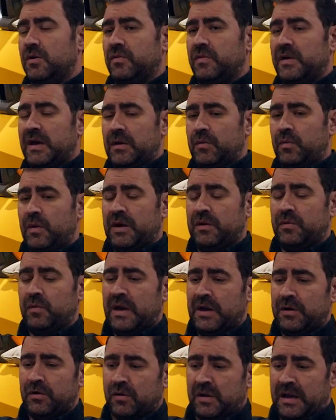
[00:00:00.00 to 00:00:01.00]

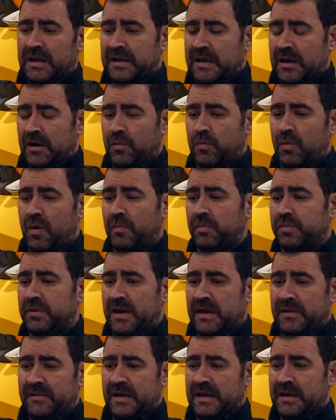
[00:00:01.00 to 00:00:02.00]
We don't like get on one
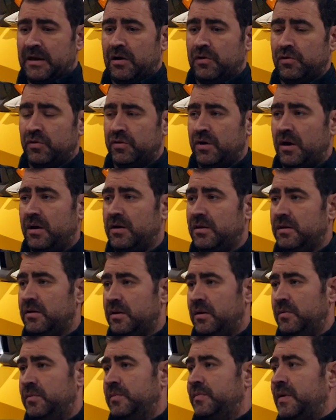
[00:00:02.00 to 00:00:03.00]
plane, they get on another,
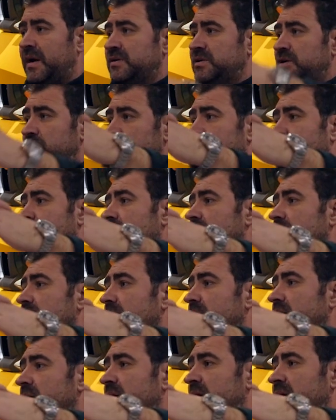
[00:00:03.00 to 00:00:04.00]
and we pass each other,
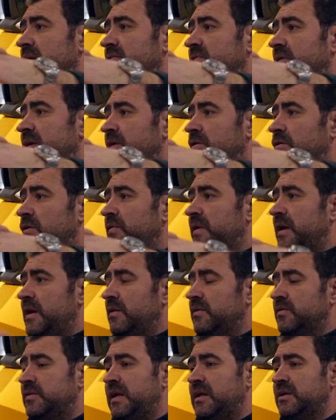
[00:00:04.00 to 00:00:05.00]
kind of thing.
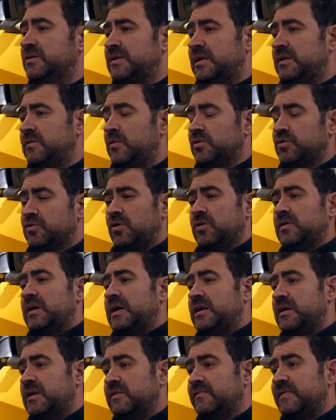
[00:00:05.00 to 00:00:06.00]
They'll send what's called
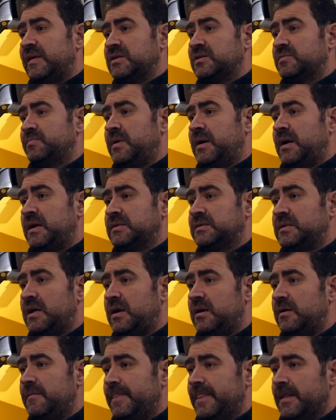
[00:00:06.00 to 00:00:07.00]
like an advance party.